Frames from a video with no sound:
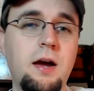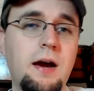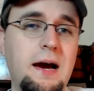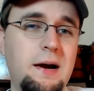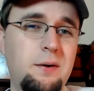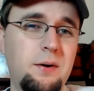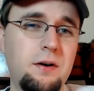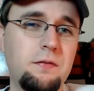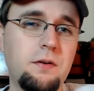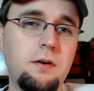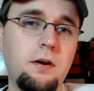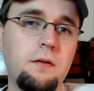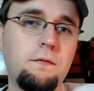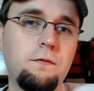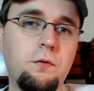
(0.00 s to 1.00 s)
However,
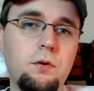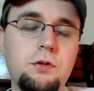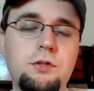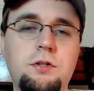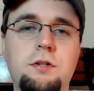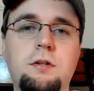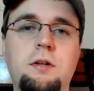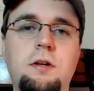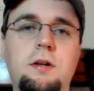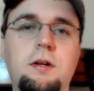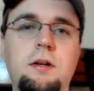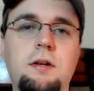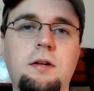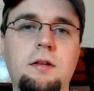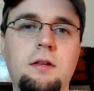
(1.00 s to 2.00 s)

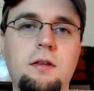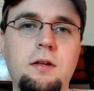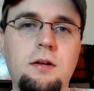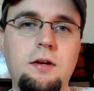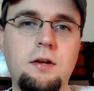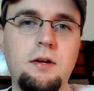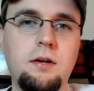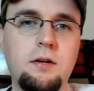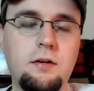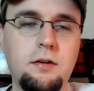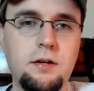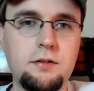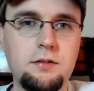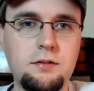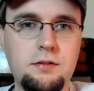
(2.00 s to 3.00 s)
unfortunately, the
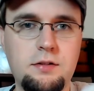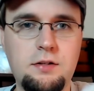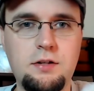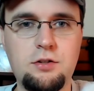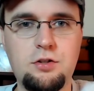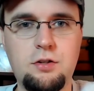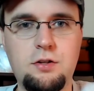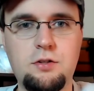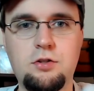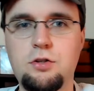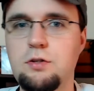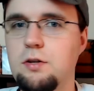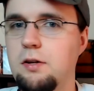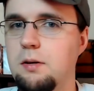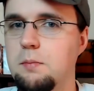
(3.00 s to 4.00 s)
collector's edition is
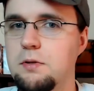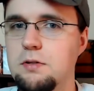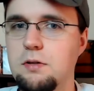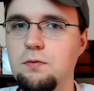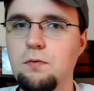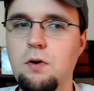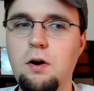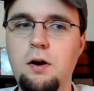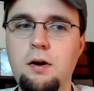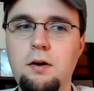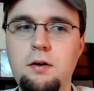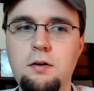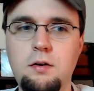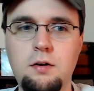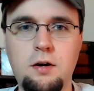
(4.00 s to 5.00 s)
just a limited run.